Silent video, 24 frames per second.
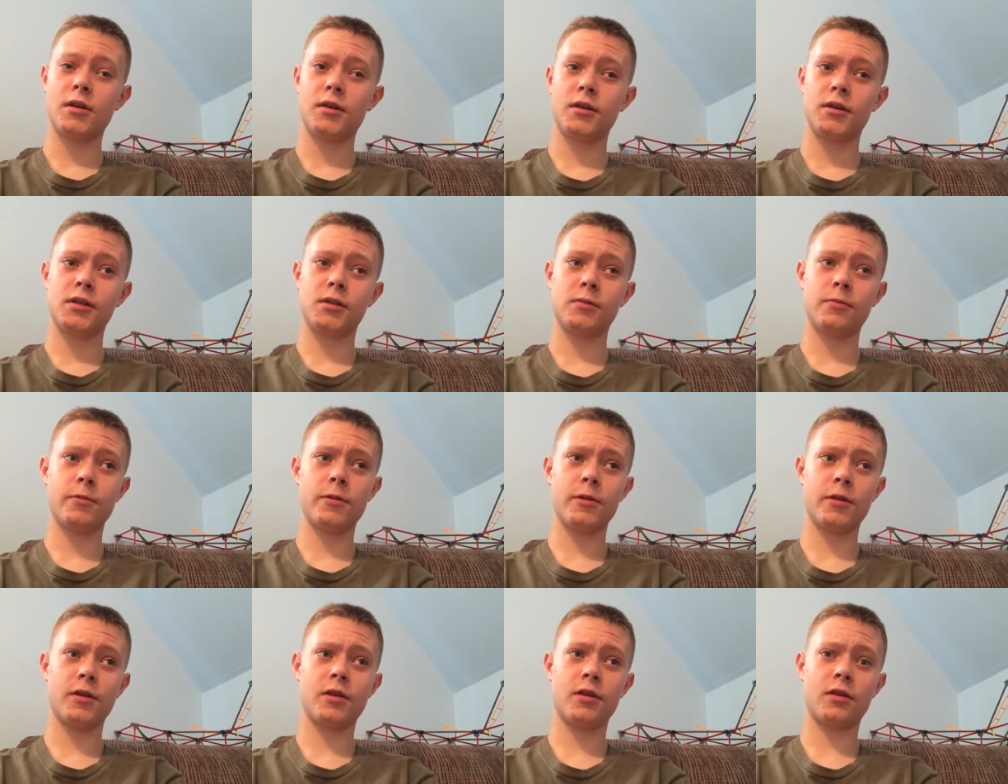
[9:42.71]

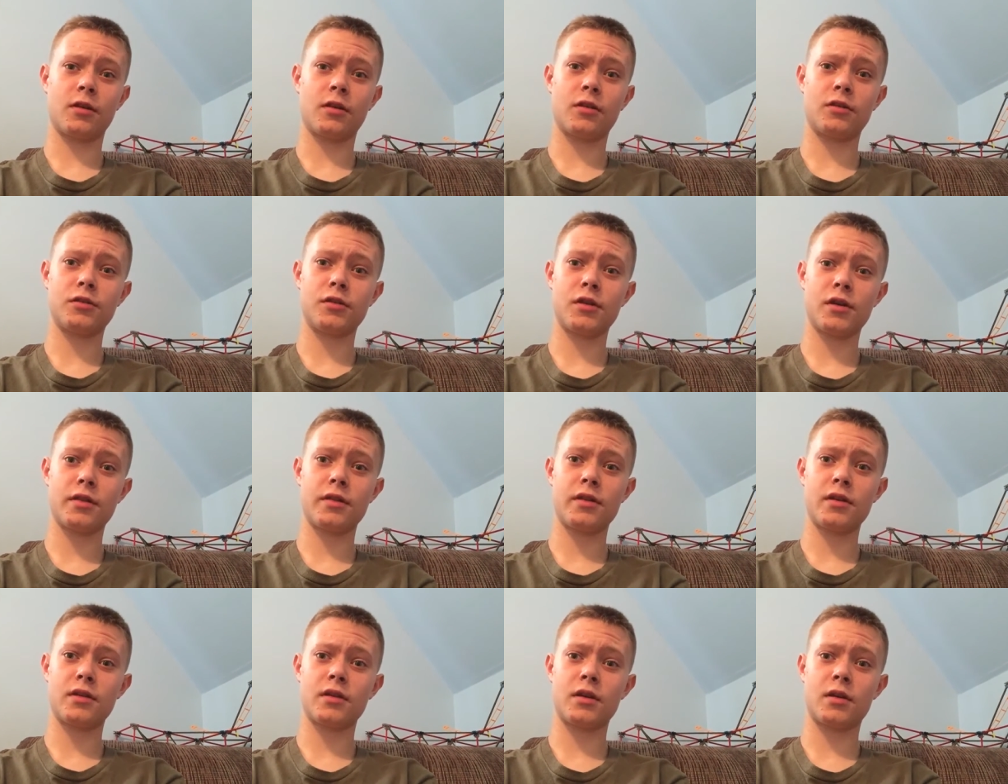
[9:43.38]
Speaking of glue, I
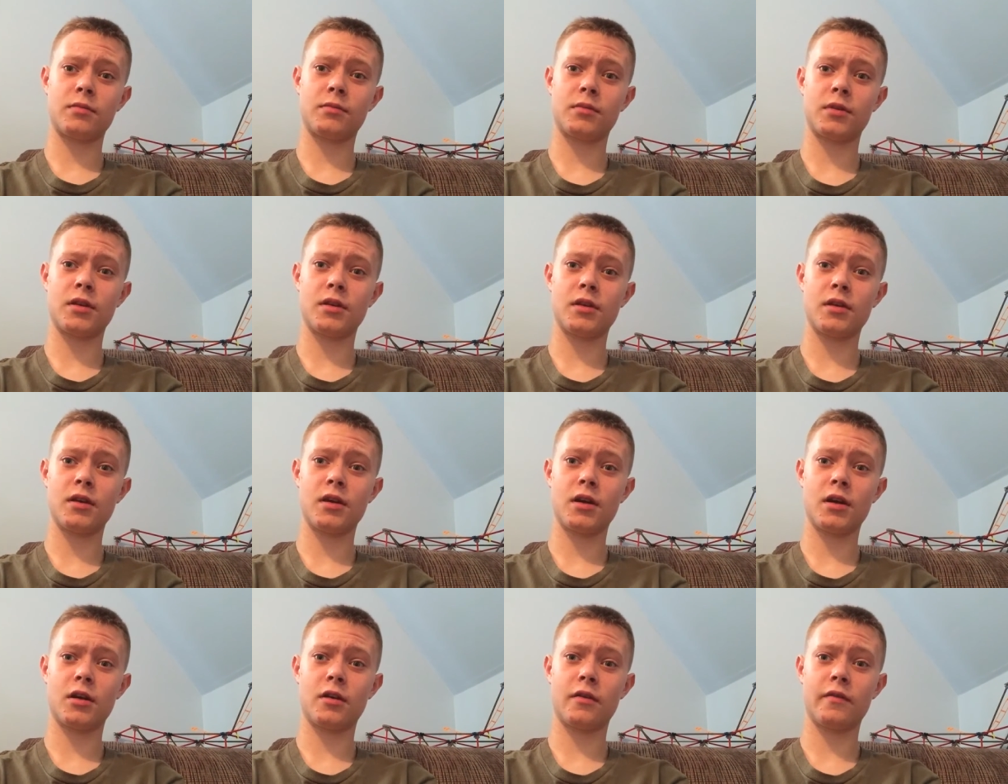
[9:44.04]
think I'm getting
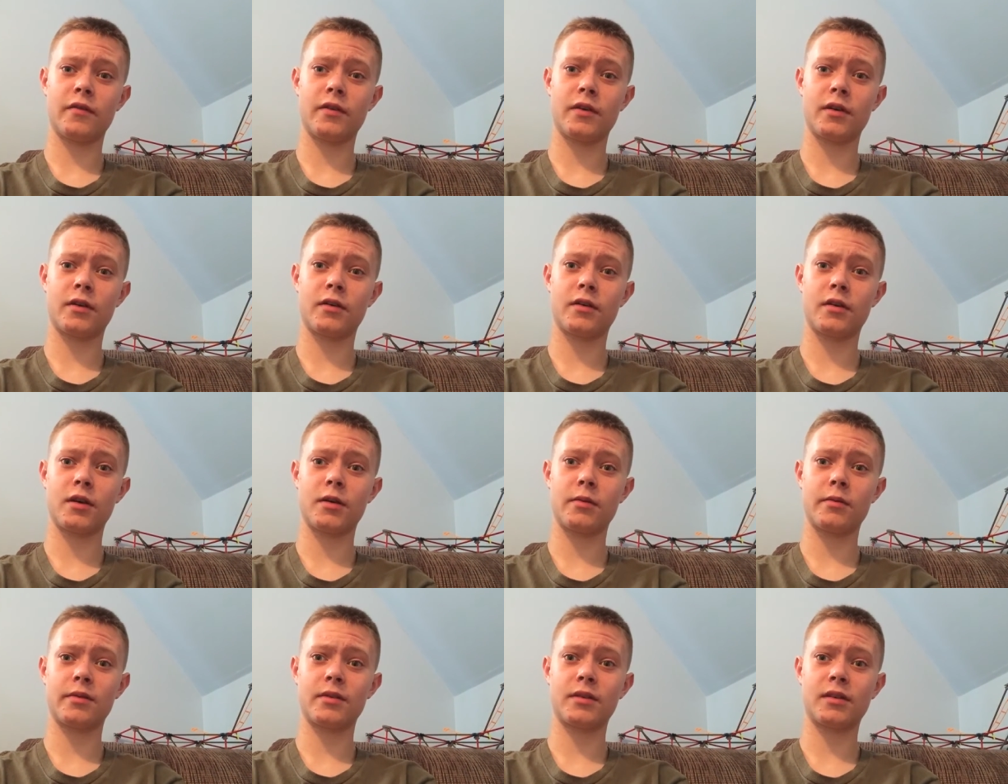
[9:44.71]
high off that
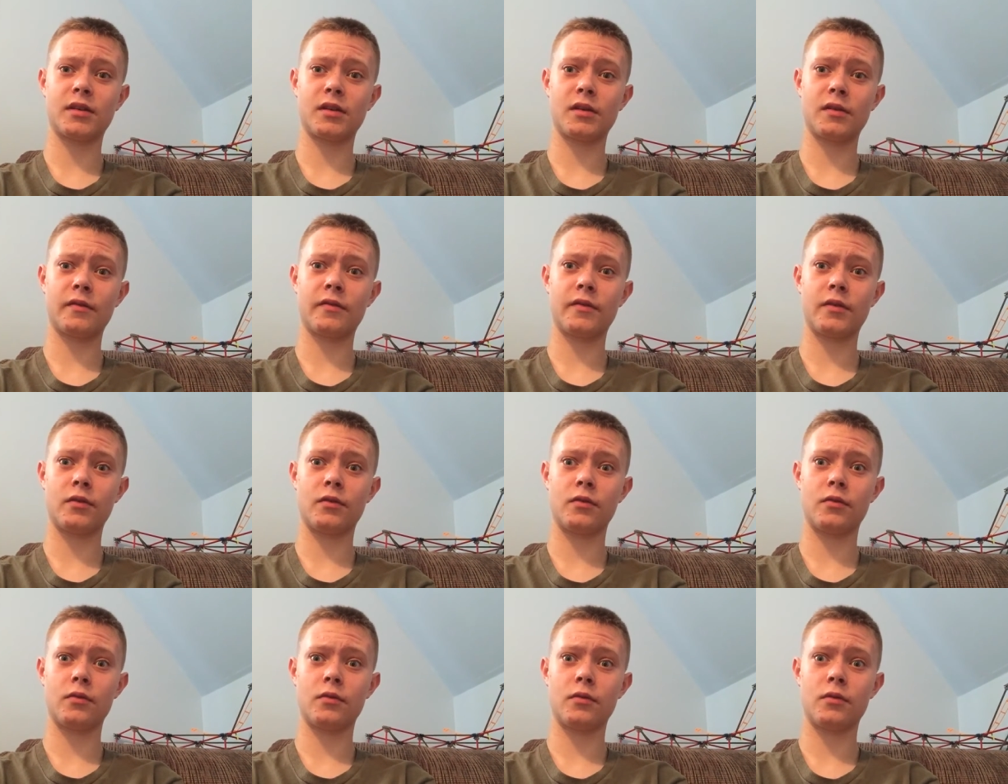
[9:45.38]
crap because I
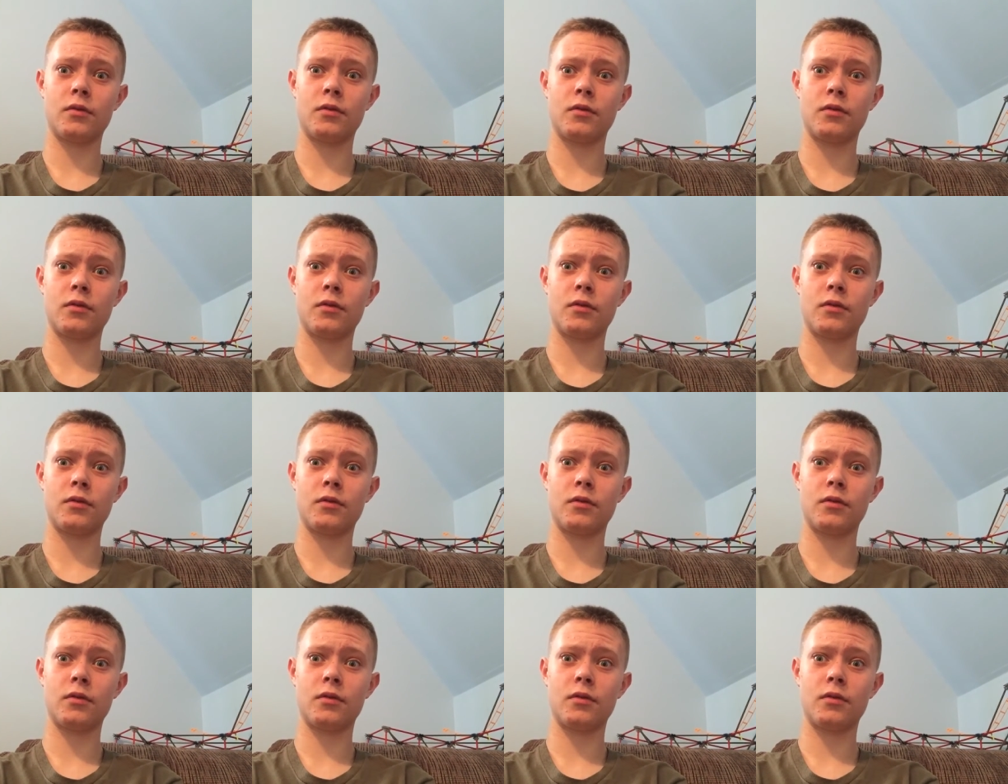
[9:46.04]
feel,